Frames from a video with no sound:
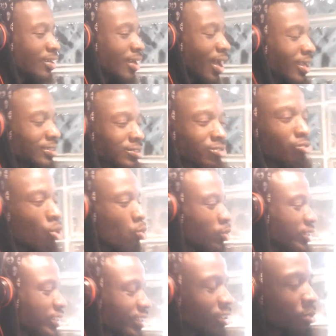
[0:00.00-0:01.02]
I just know
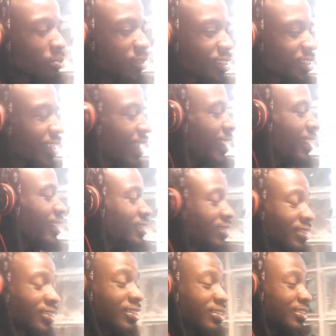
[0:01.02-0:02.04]
when something change,
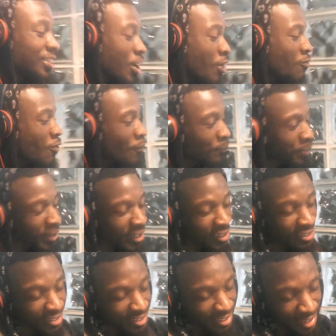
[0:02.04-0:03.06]
it'll never be
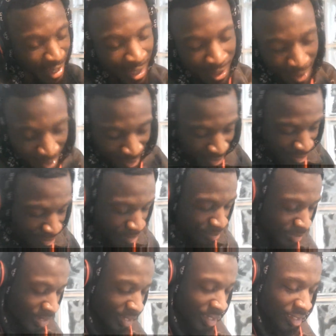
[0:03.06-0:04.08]
the
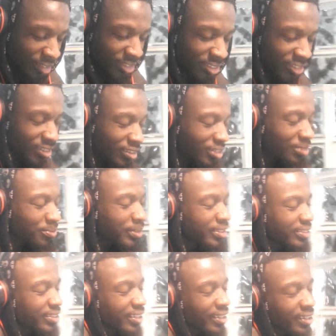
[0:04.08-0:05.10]
same. She looked me
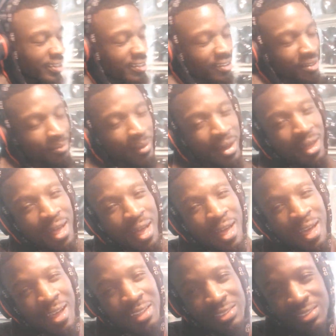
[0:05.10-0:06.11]
dead in my
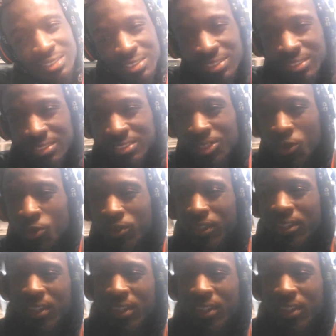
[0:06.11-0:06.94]
eyes and she told a